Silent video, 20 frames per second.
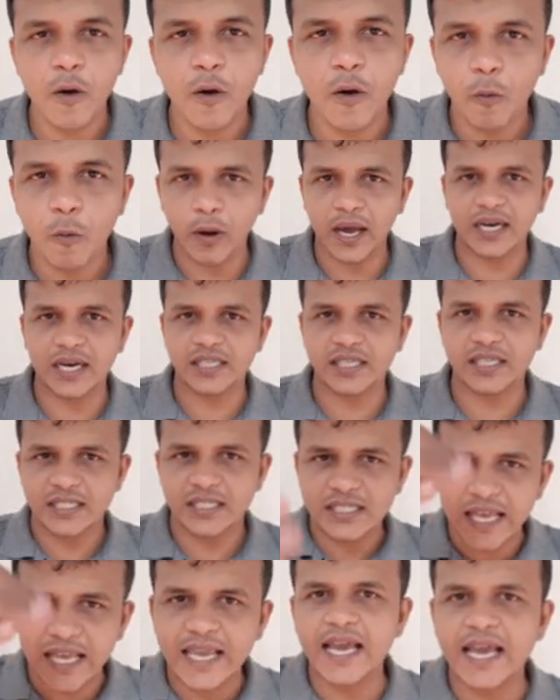whereas
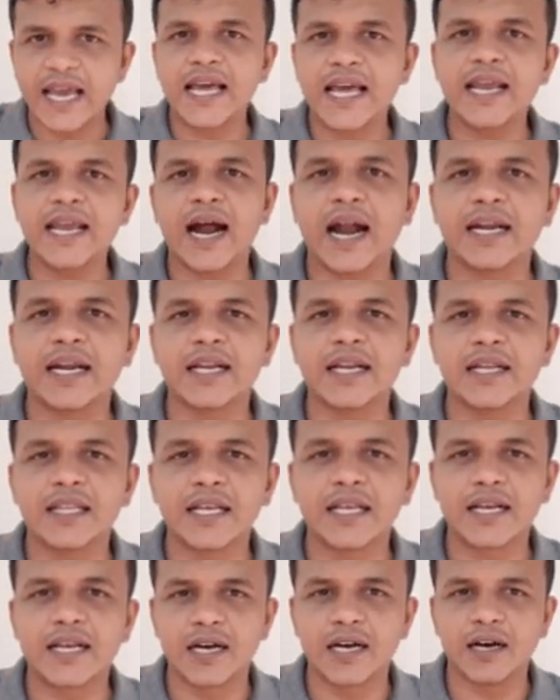the area under the
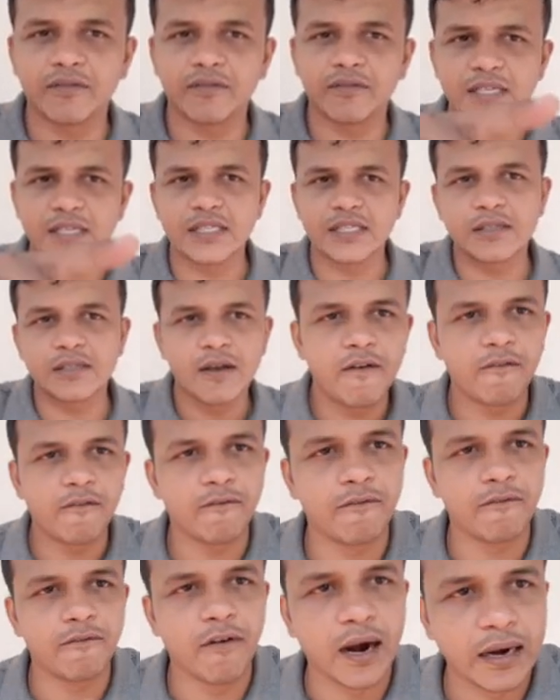curve is
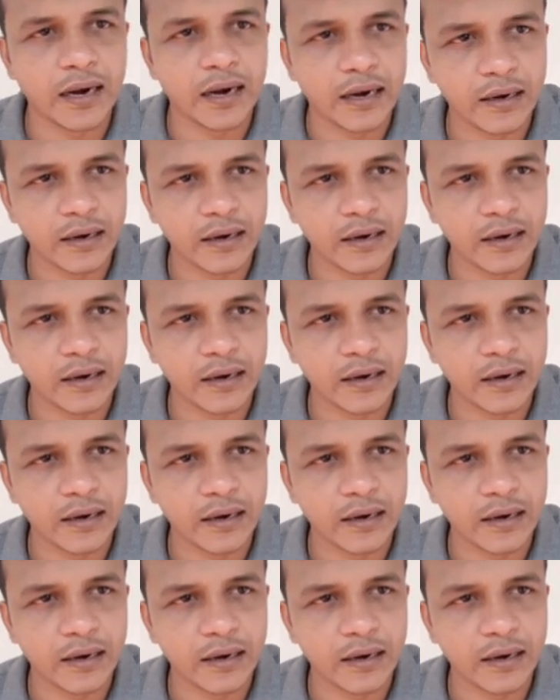1.